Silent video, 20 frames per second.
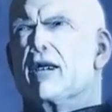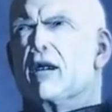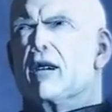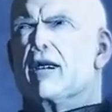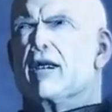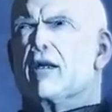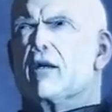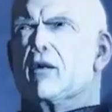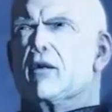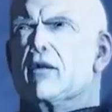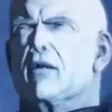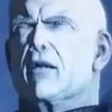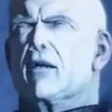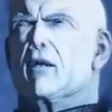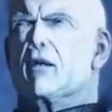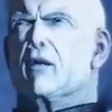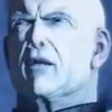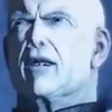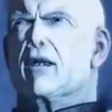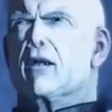Alexator
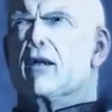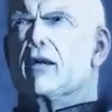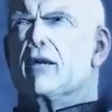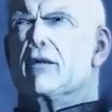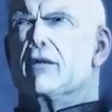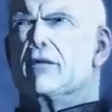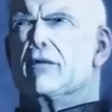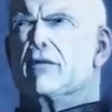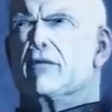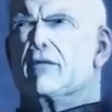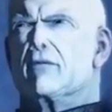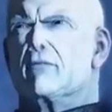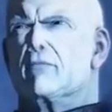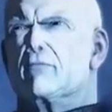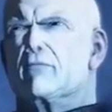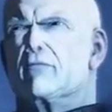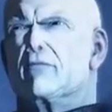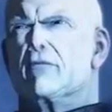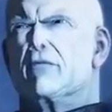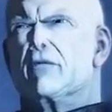Tarek is
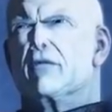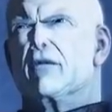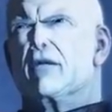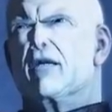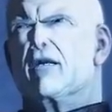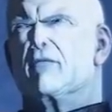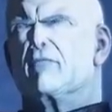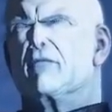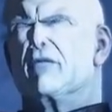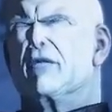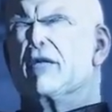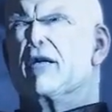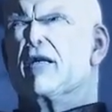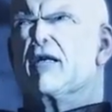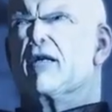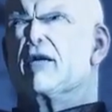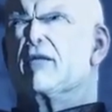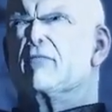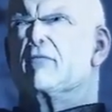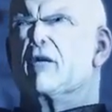too blinded by
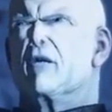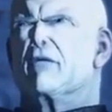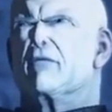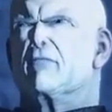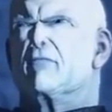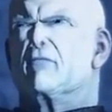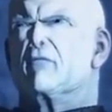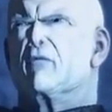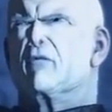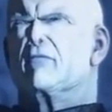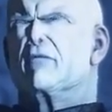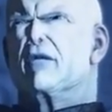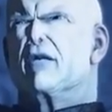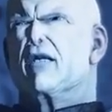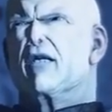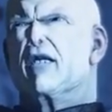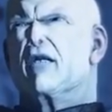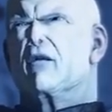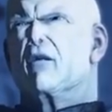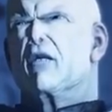the hybrid's
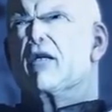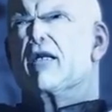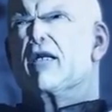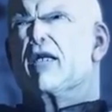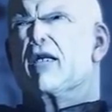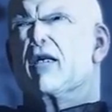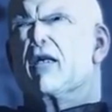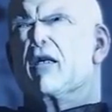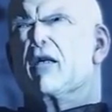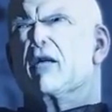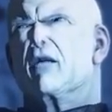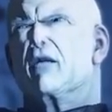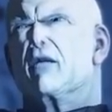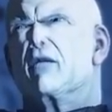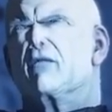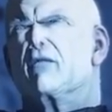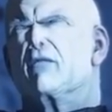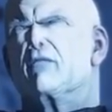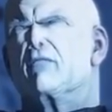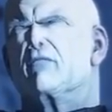promises to see that.
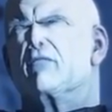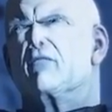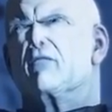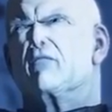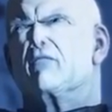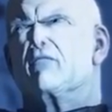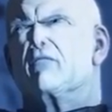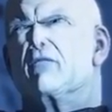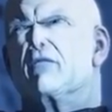But